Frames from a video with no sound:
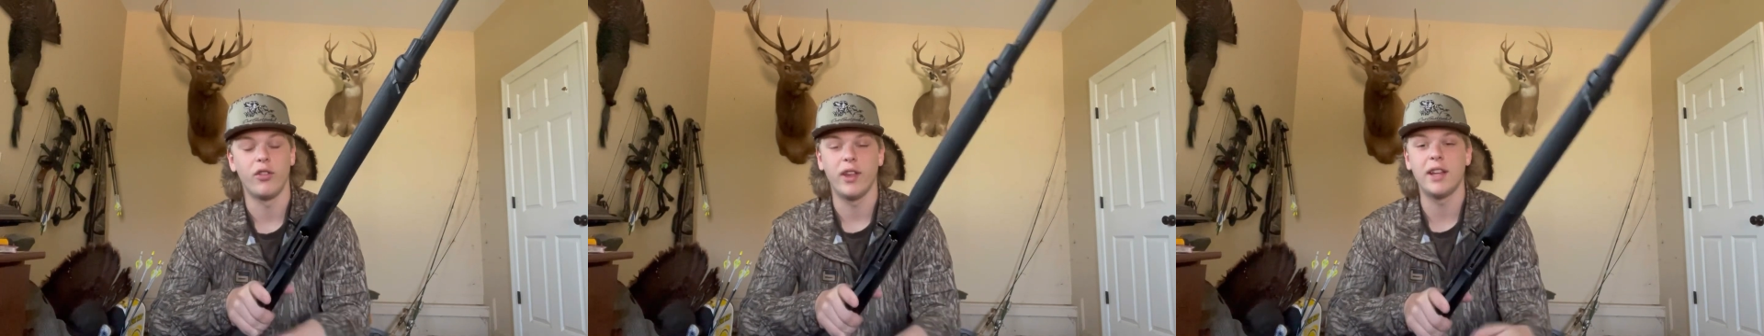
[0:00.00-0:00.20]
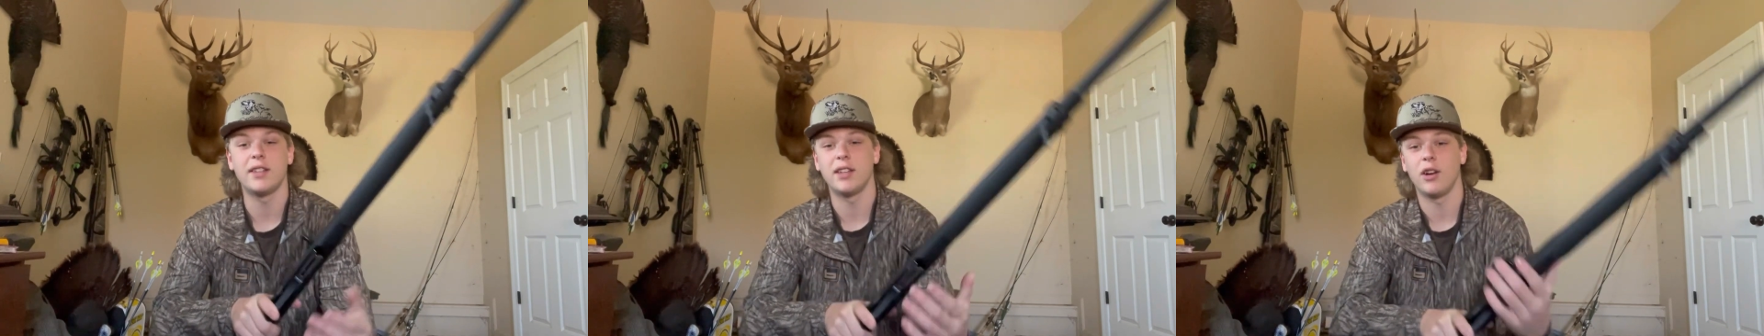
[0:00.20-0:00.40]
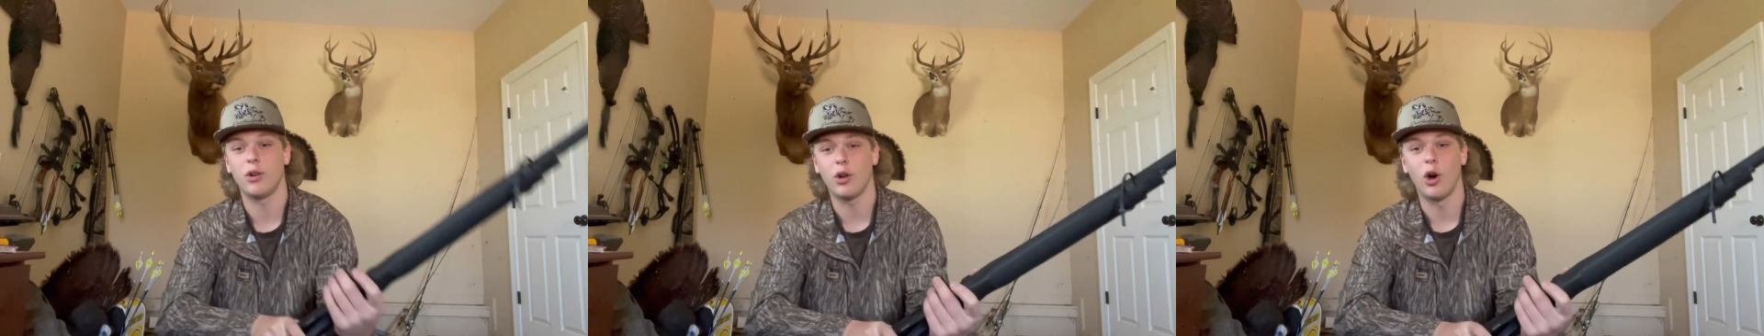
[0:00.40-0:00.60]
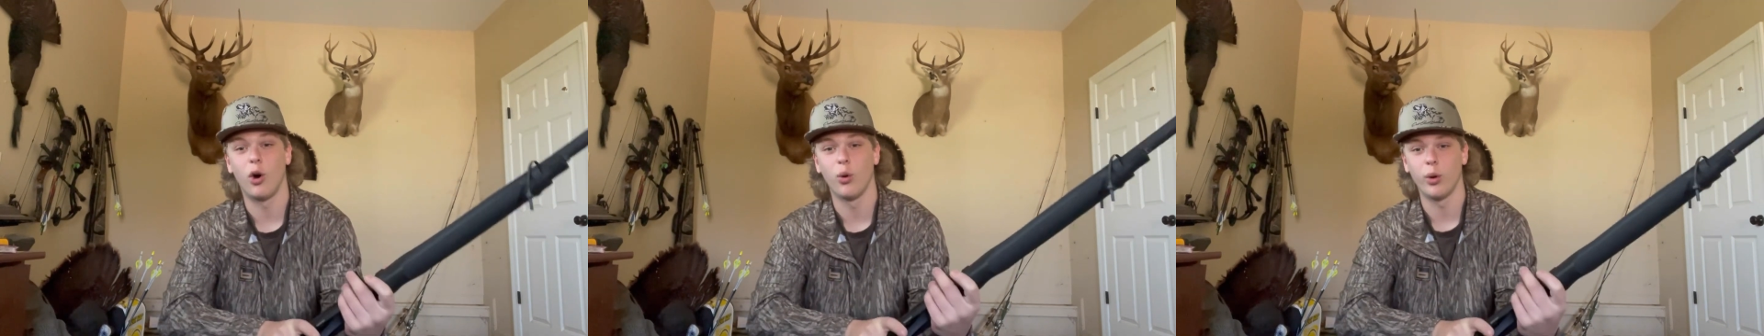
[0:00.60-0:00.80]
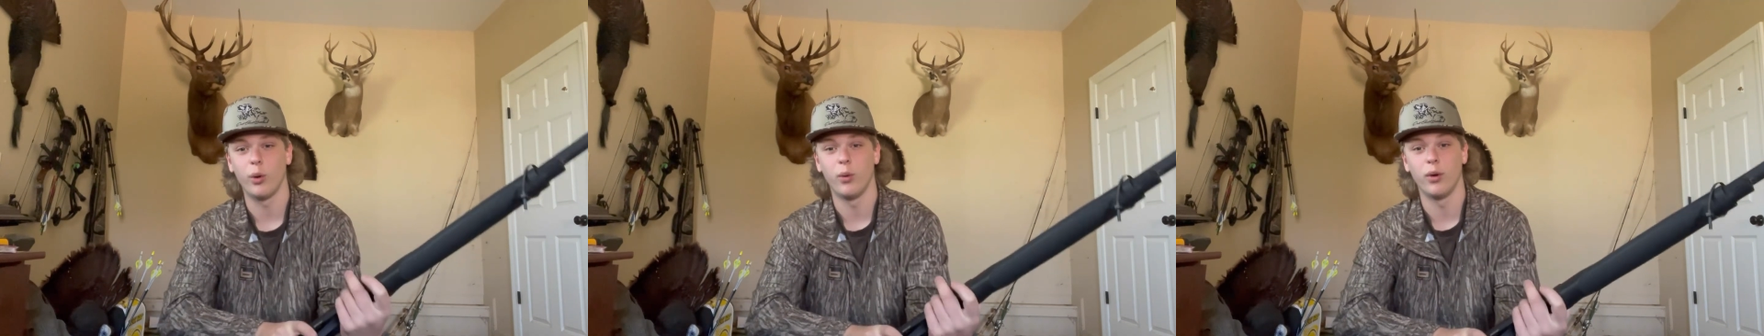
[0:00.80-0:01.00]
That's how
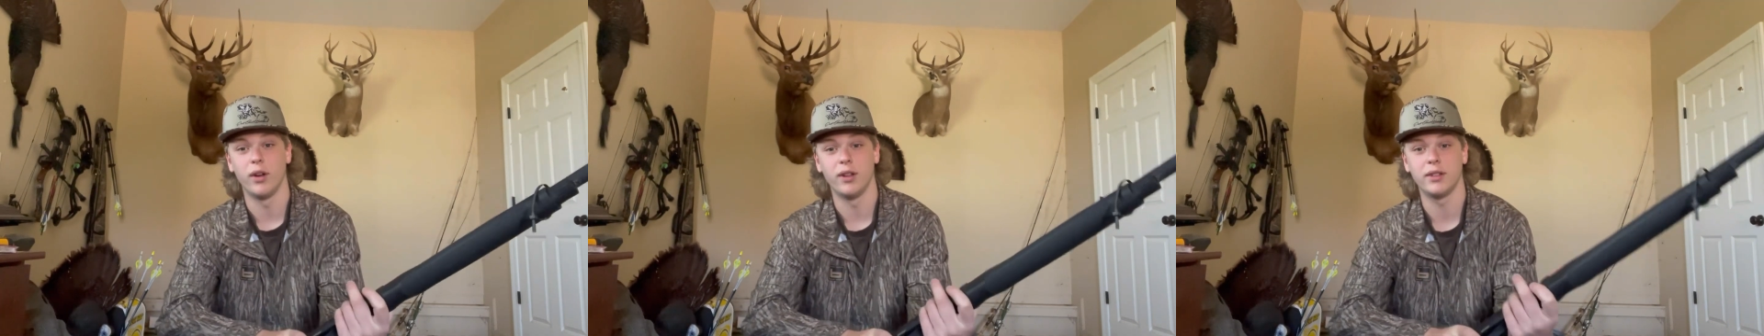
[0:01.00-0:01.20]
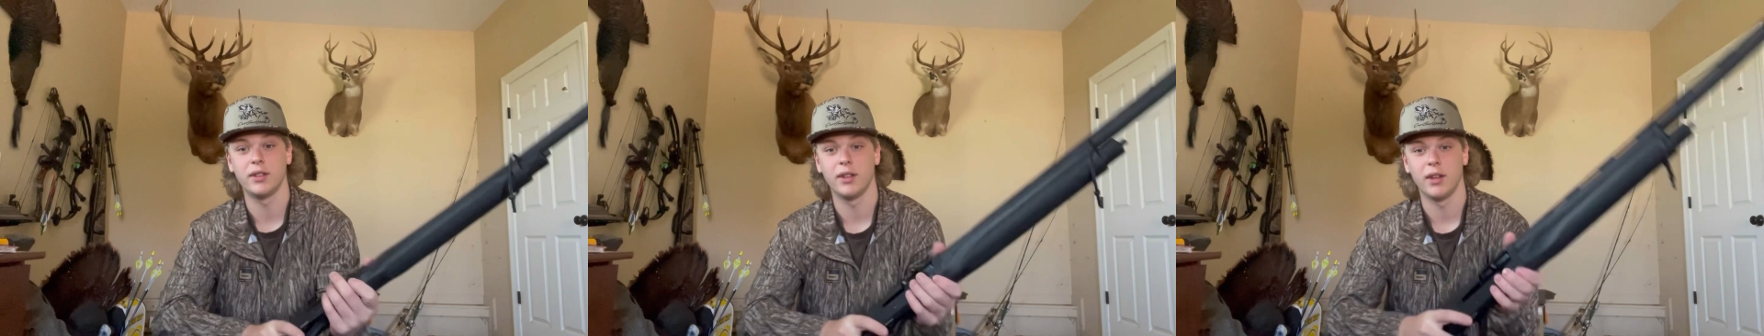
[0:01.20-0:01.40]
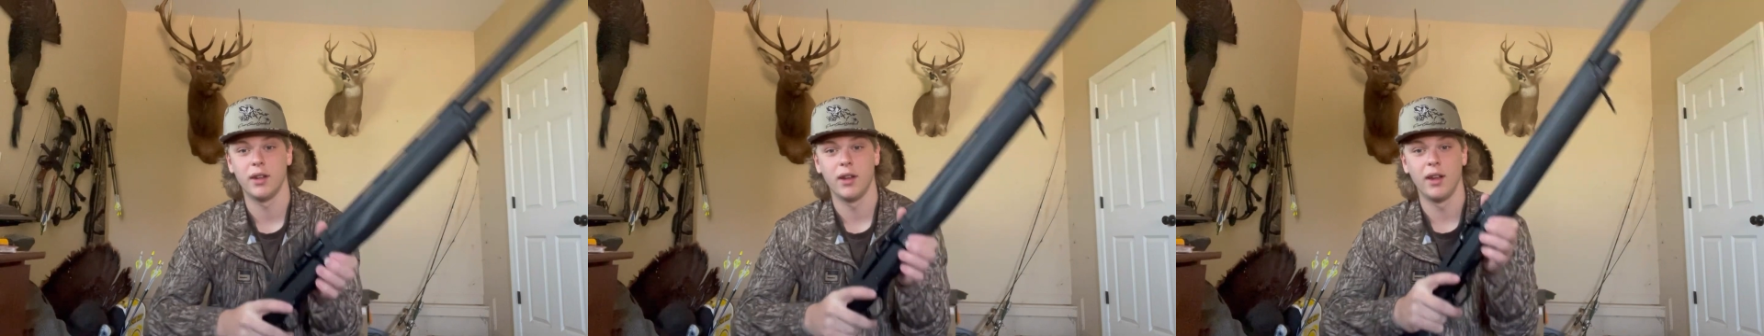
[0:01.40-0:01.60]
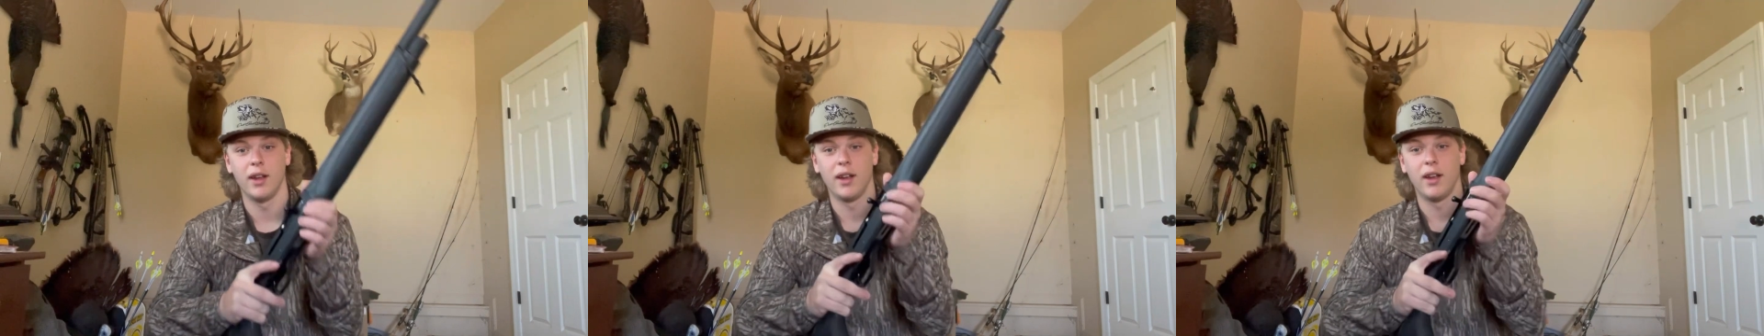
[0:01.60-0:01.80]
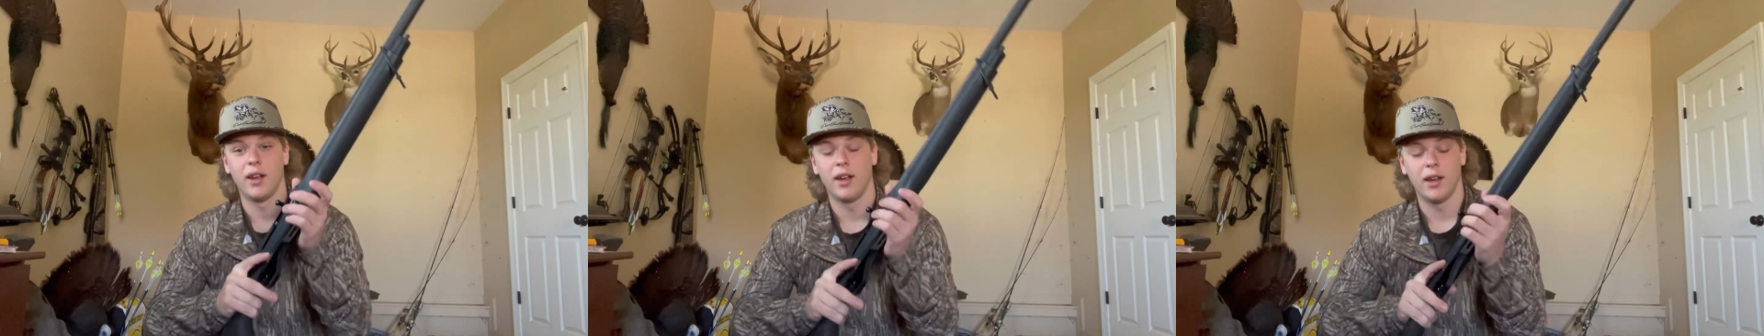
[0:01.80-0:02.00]
cold it was.
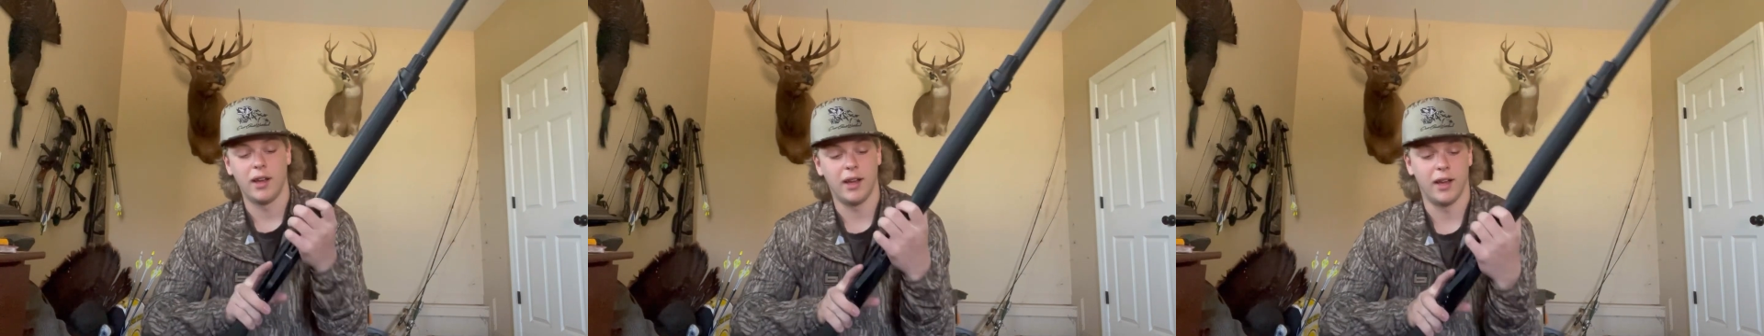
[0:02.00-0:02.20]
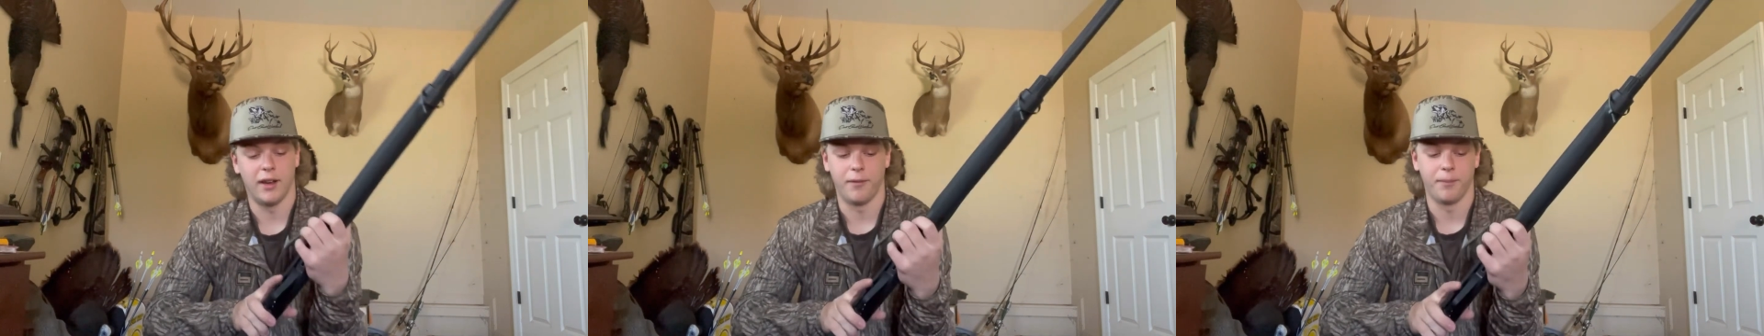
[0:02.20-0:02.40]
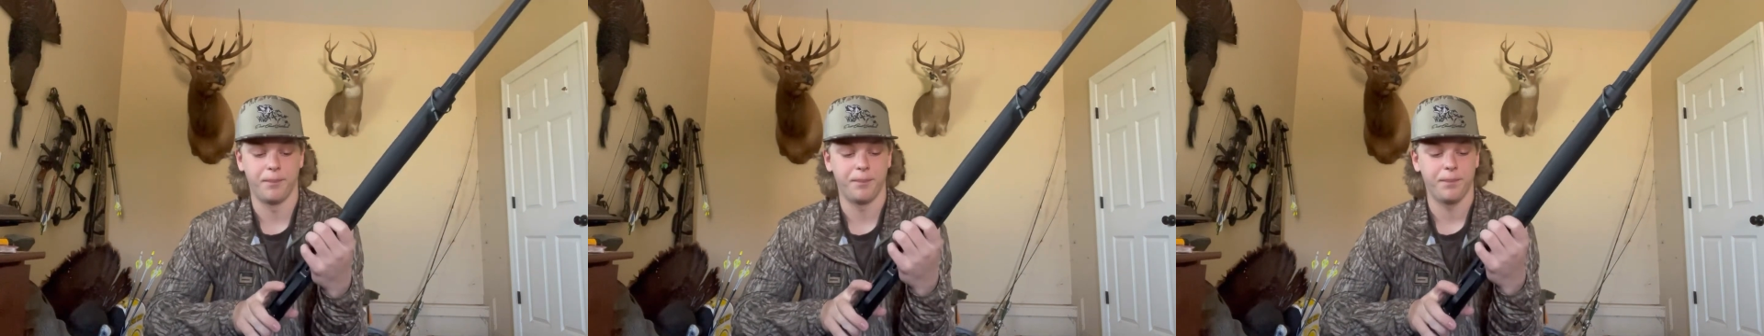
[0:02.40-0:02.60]
And